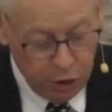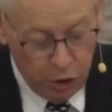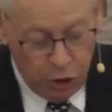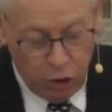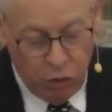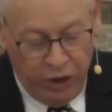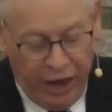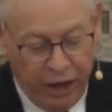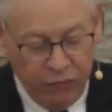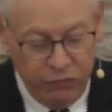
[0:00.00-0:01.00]
who
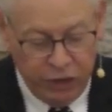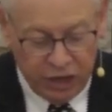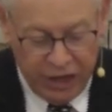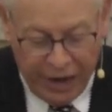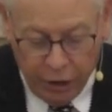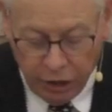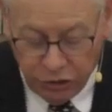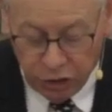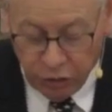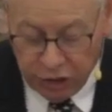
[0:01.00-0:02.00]
have the
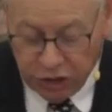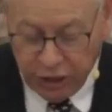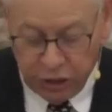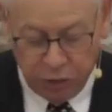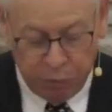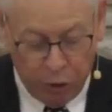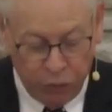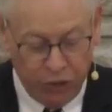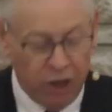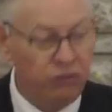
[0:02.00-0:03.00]
characteristics
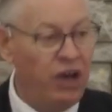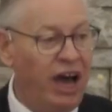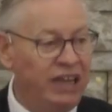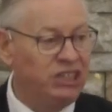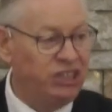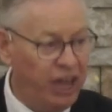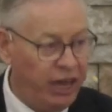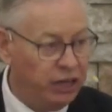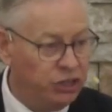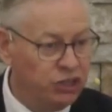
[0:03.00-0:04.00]
both of
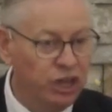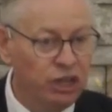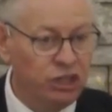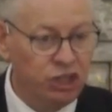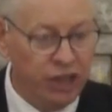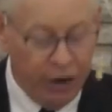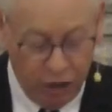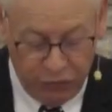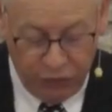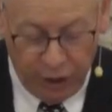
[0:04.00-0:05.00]
Isaiah's
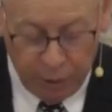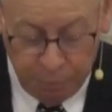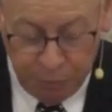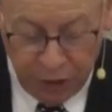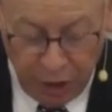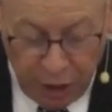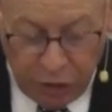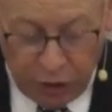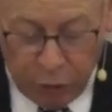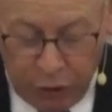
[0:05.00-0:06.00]
seraphim
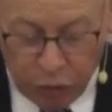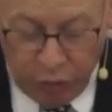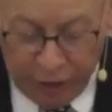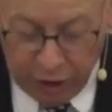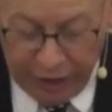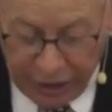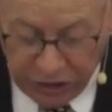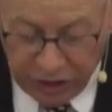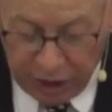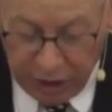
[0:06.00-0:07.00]
that we read last
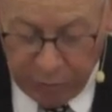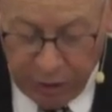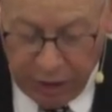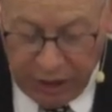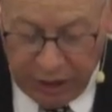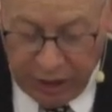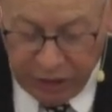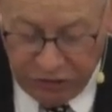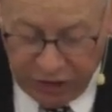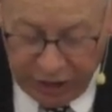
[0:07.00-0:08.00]
time in Isaiah